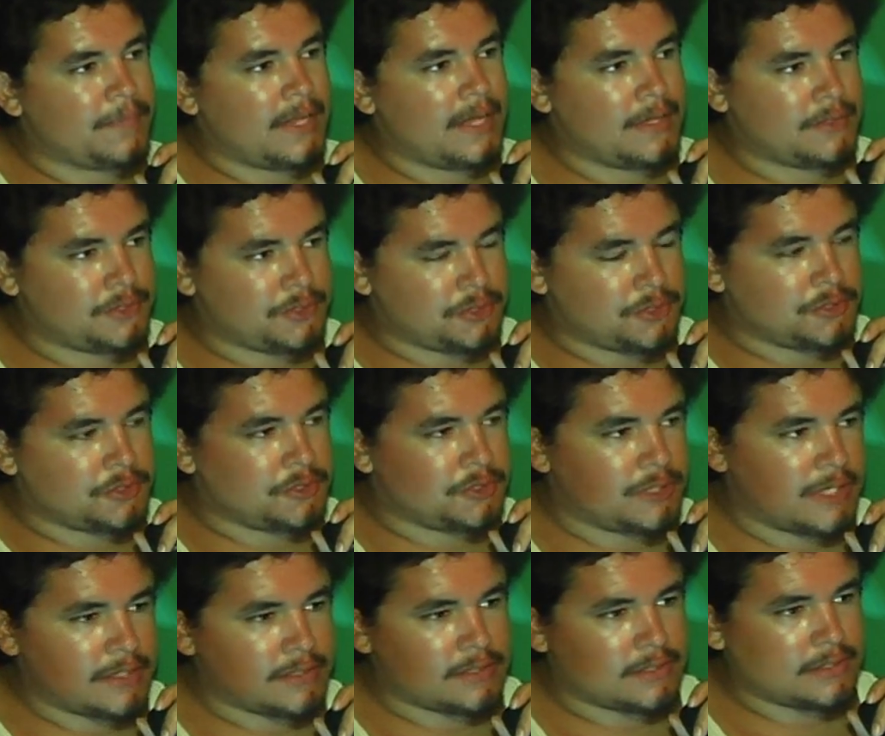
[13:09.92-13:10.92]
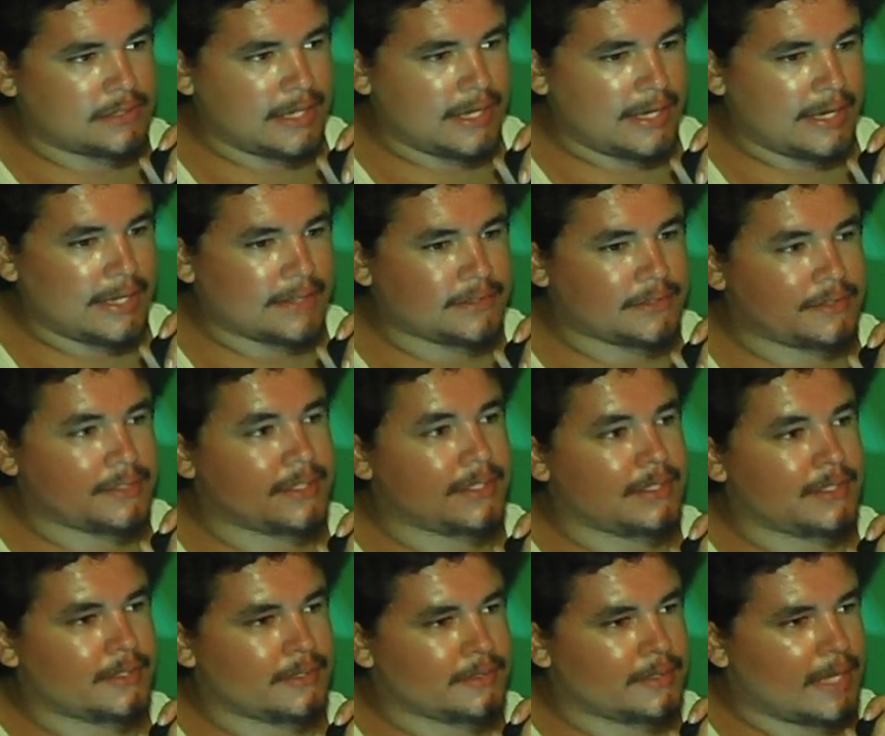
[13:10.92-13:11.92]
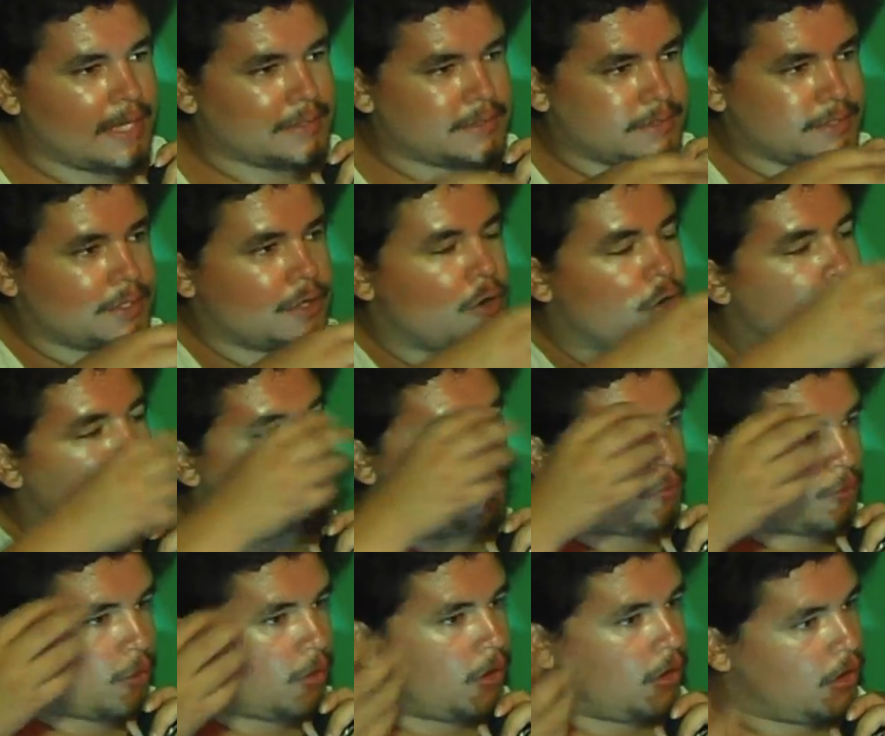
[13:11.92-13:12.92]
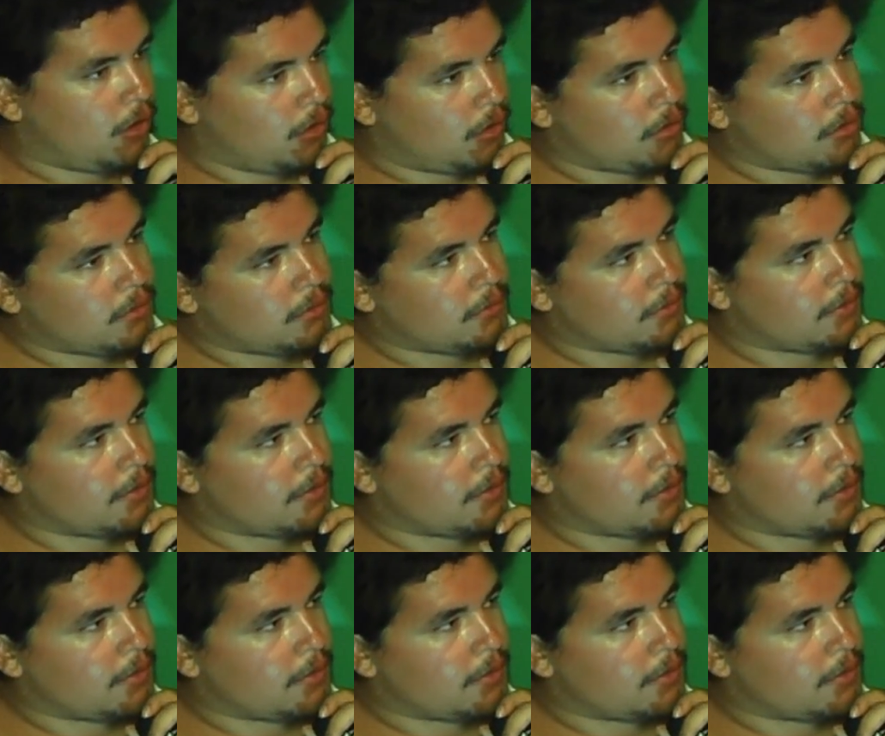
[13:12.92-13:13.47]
It's just that it's the overall